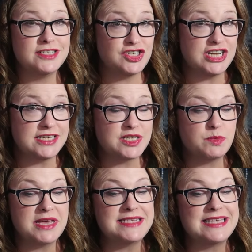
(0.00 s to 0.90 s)
She
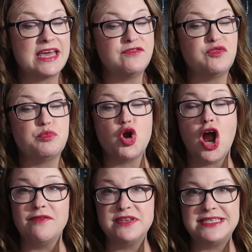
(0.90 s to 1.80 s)
displays the gift of
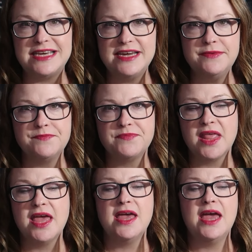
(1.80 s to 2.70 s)
prophecy
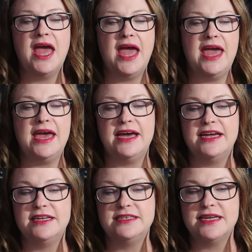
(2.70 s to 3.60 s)

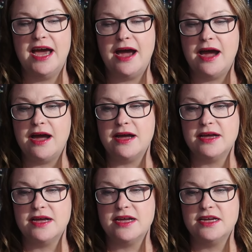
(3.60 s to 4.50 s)
and uh,
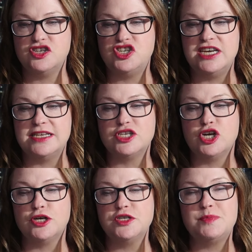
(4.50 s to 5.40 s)
she is
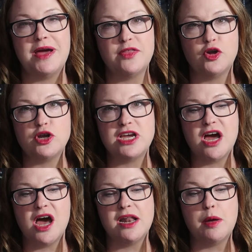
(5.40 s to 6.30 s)
cursed by the Greek
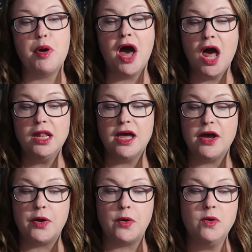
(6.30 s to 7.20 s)
god
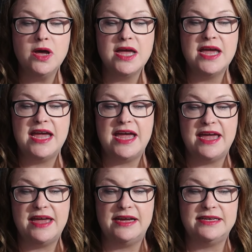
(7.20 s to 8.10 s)
Apollo
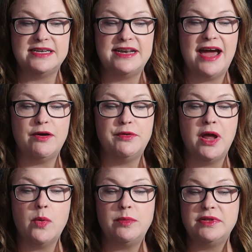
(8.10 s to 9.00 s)
and now
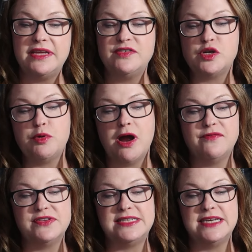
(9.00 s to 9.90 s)
no one believes her
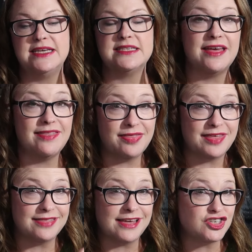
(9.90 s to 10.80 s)
prophecies and they
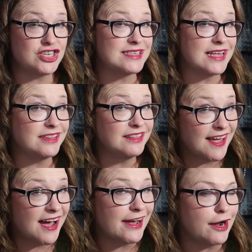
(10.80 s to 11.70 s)
think that she's a
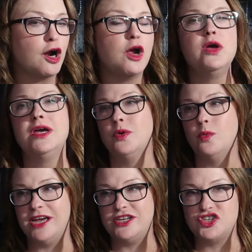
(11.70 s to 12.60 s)
liar,
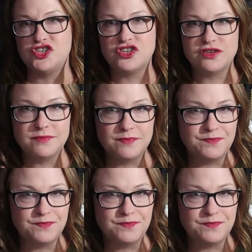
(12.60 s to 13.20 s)
which